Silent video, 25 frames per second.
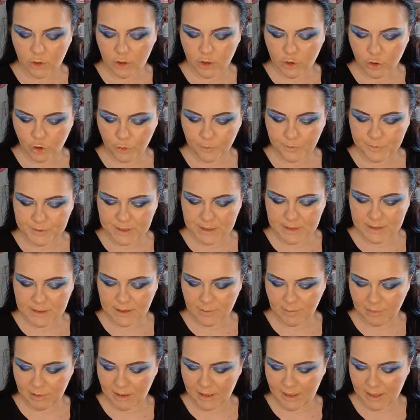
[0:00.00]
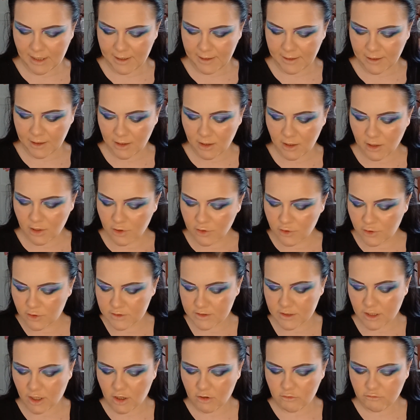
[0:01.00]
comes into play, because
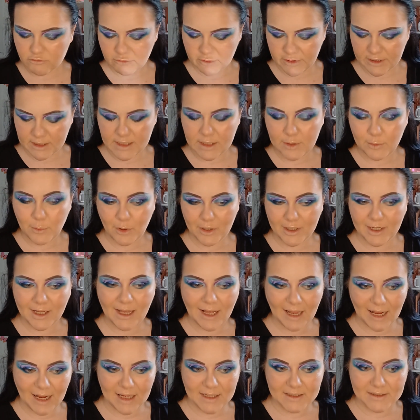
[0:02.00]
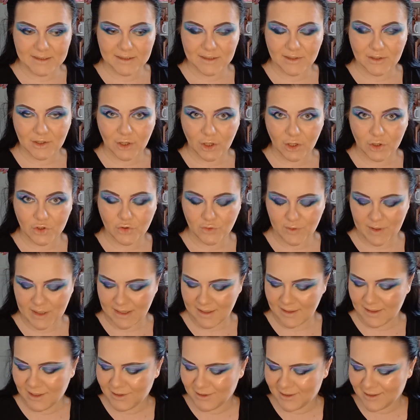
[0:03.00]
I really want to add a
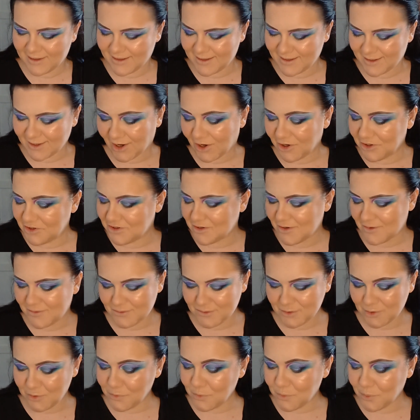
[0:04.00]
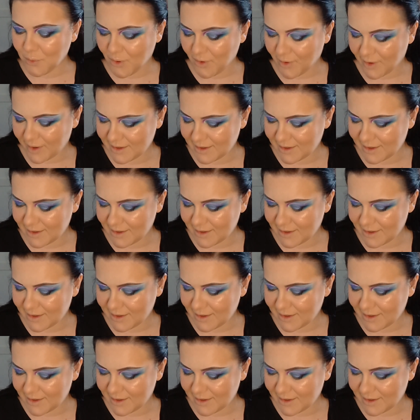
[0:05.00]
green. I don't know why.